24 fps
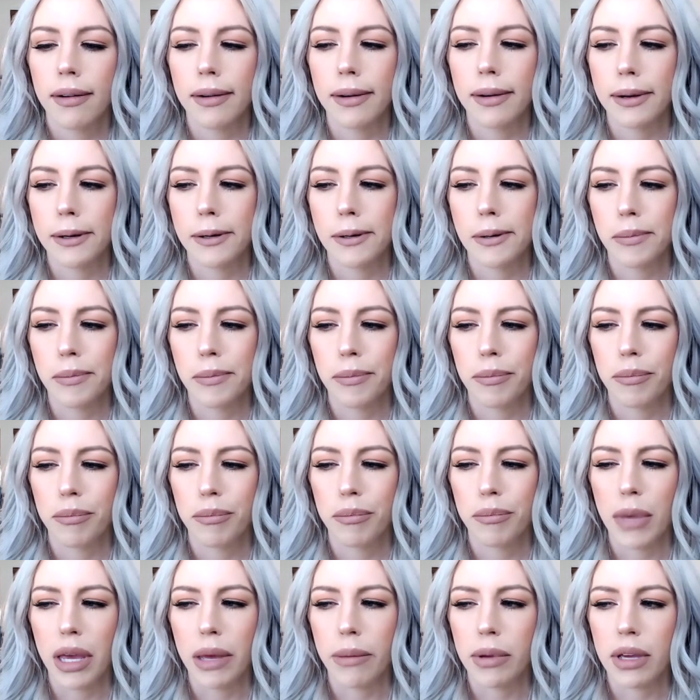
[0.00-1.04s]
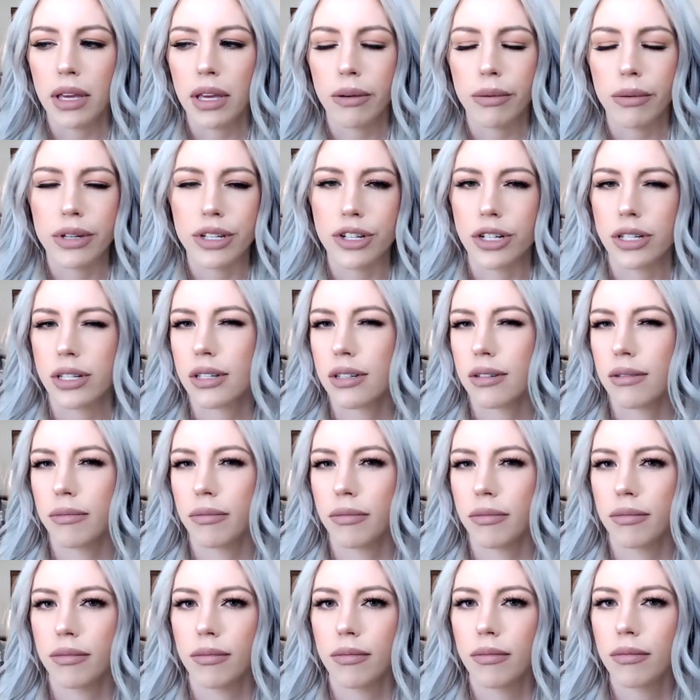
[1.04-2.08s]
Maybe he was just
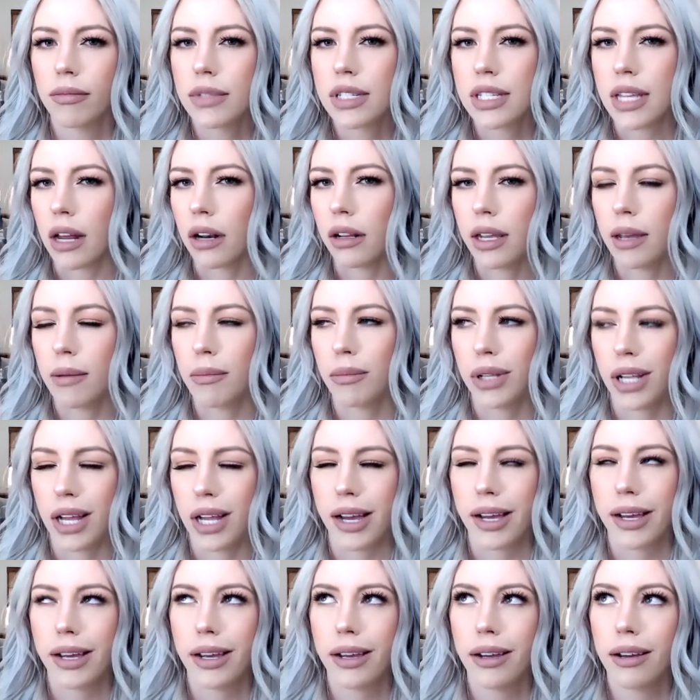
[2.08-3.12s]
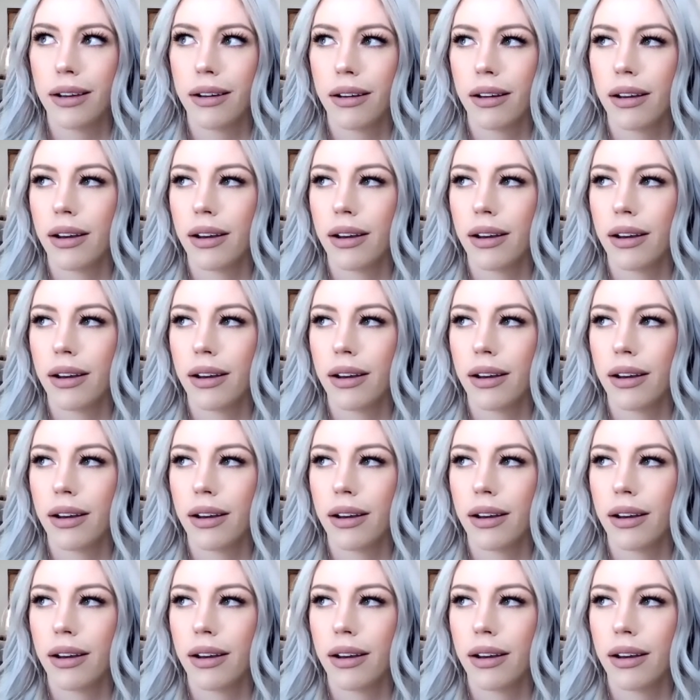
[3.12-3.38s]
subtly implying.